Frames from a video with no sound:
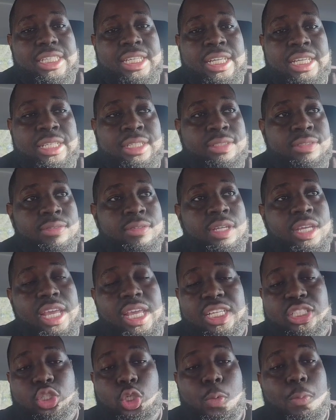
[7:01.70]
and
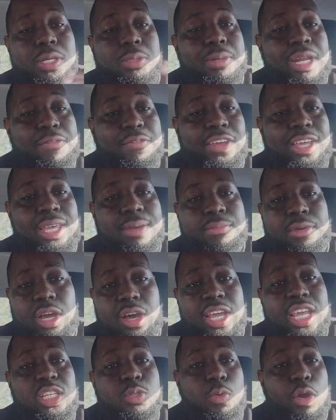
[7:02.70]
it's too much money for him. No,
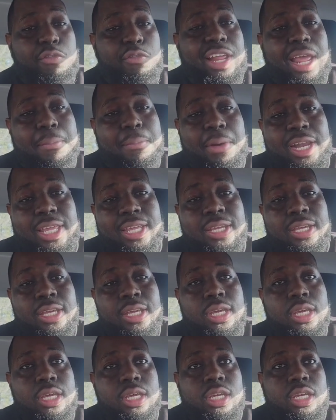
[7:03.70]
he's worth that money.
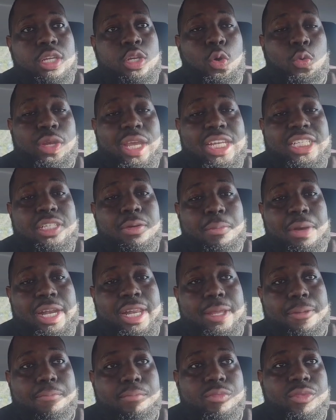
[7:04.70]
You know, get your
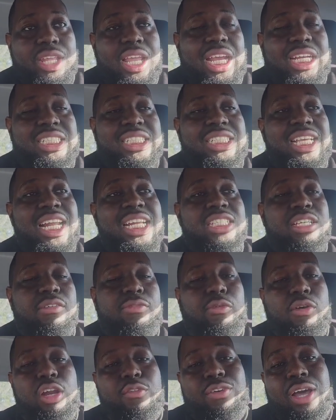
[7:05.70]
money. It's just that it's a
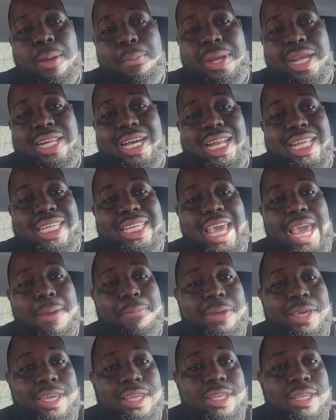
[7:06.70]
$45 million cap
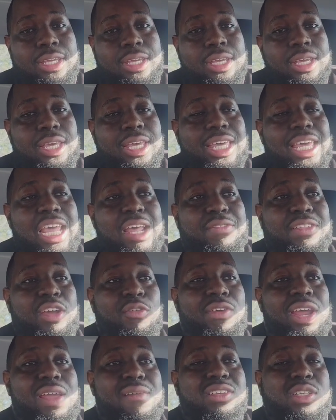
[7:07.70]
hit. If the
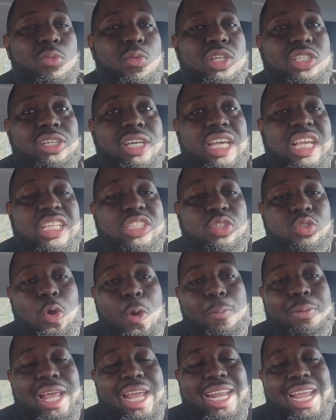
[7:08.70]
Ravens were to
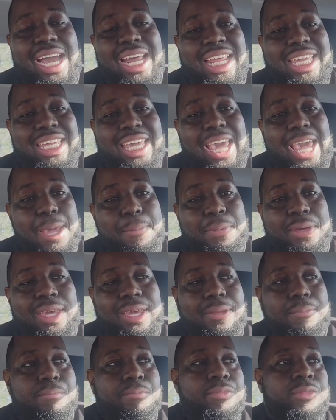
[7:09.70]
absorb that kind of cap
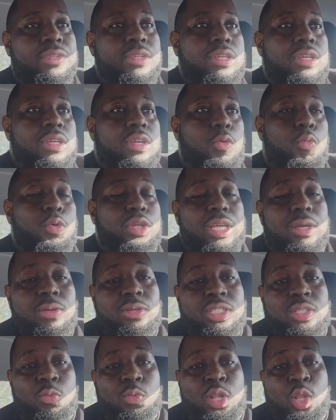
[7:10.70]
hit with
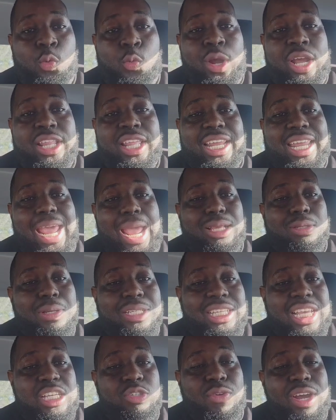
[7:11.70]
where the cap space
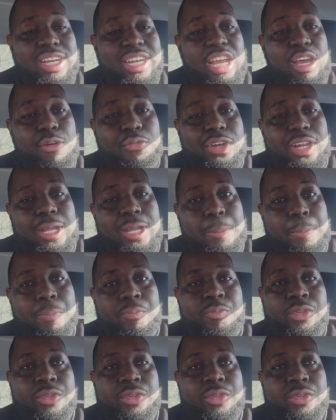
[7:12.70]
is right now for them,